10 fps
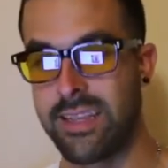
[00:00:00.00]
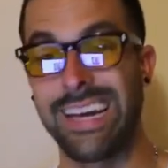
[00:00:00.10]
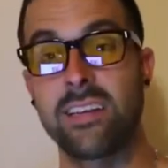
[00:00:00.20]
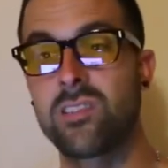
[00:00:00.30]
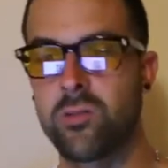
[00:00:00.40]

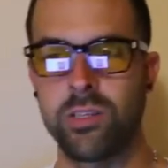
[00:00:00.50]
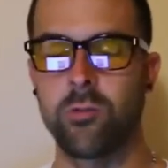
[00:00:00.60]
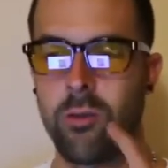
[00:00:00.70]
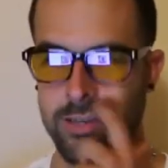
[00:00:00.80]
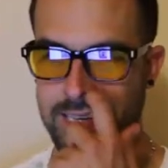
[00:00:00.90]
like switch
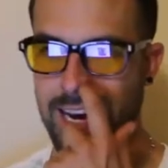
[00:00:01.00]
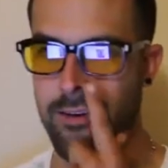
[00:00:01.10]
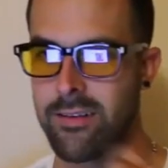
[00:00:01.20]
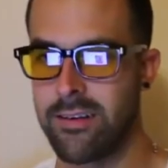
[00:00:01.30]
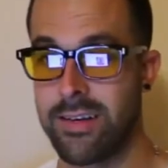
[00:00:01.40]
words
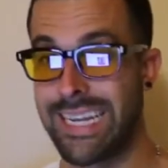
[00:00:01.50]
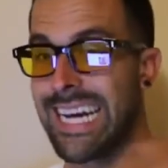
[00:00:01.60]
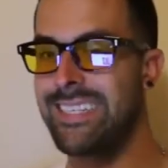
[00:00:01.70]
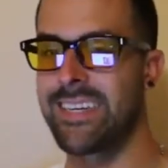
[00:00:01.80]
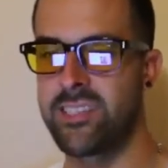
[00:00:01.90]
out,
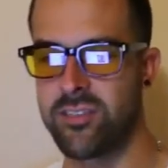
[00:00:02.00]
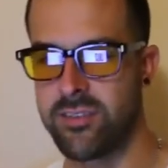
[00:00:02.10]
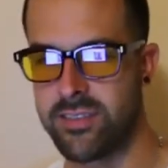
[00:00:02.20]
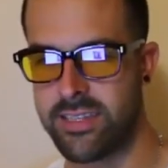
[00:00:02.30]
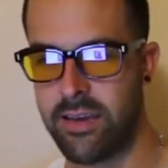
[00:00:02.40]
not say
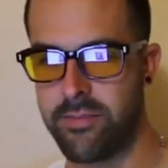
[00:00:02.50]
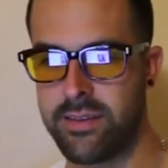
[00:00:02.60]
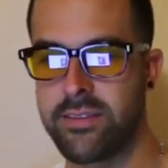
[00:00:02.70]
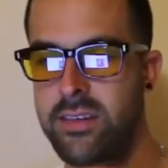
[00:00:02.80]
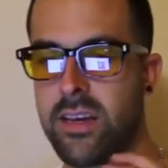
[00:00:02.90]
certain
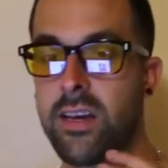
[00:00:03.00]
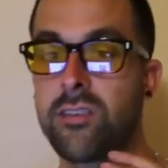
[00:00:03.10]
statements.